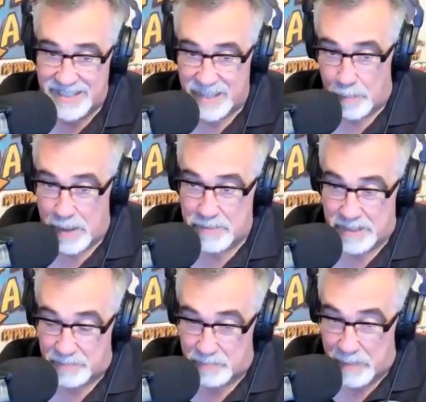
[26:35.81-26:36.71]

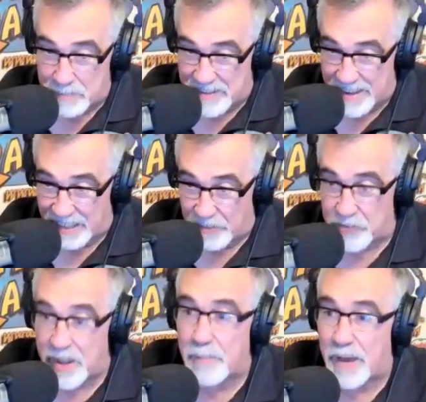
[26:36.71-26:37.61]
maybe taking a
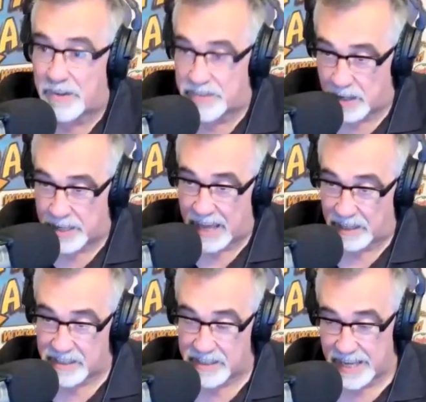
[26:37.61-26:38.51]
step out of the
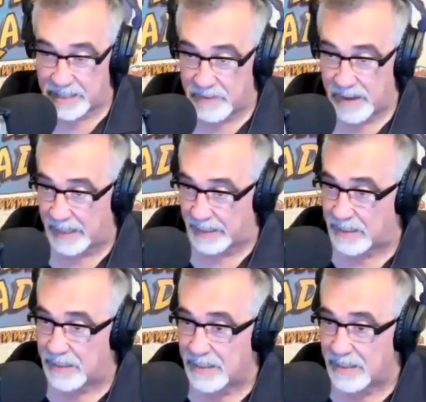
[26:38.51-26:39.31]
uncanny valley.